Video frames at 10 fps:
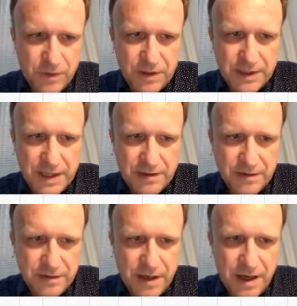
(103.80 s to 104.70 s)

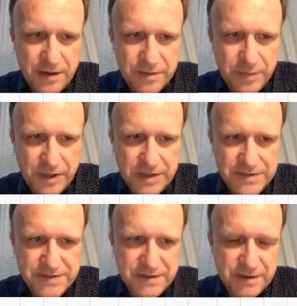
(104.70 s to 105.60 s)
again, I
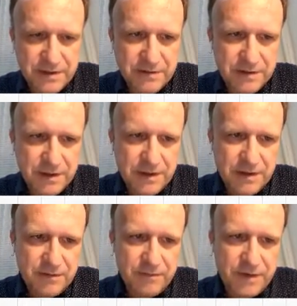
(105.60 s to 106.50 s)
replace the
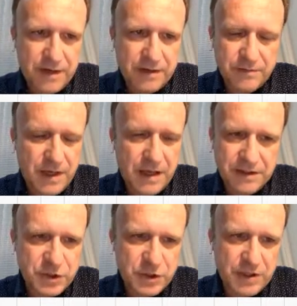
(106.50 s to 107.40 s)

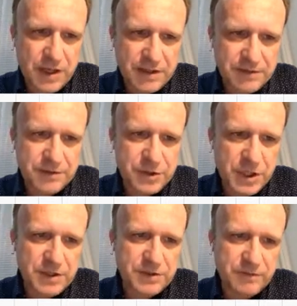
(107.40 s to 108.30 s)
I
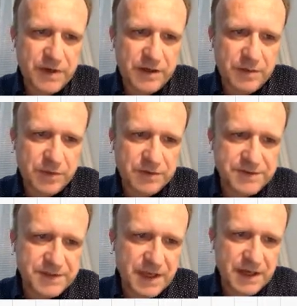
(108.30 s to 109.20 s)
interchange the
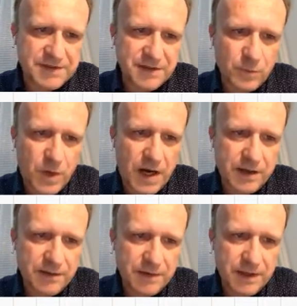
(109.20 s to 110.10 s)
variables x and
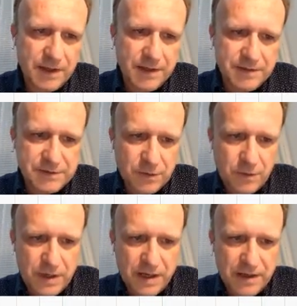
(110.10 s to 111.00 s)
y.
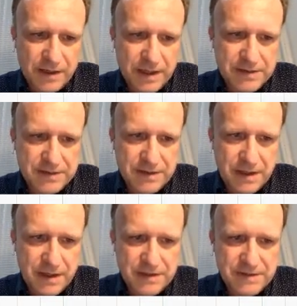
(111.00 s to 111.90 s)
So I get
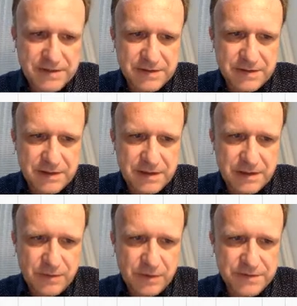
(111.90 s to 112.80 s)
x
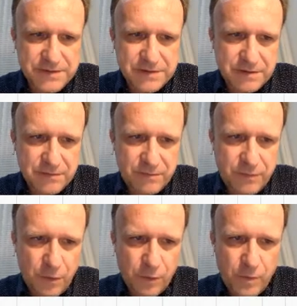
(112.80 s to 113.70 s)
equals
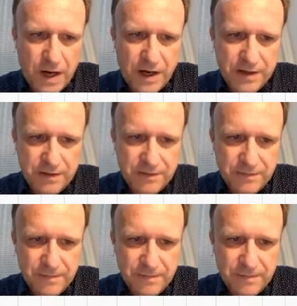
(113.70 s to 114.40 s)
4y